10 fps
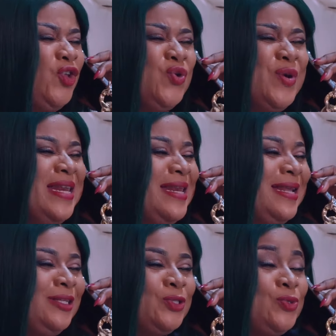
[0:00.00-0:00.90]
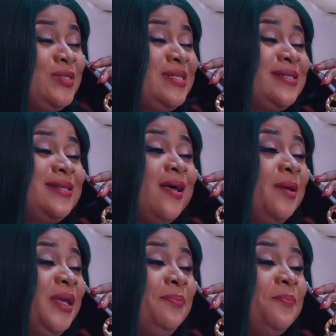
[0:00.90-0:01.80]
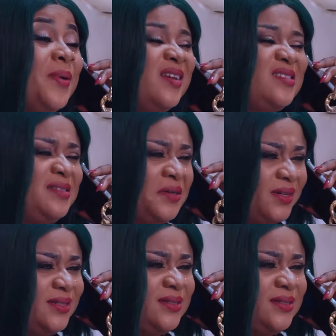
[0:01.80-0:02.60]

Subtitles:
You little slimy bastard.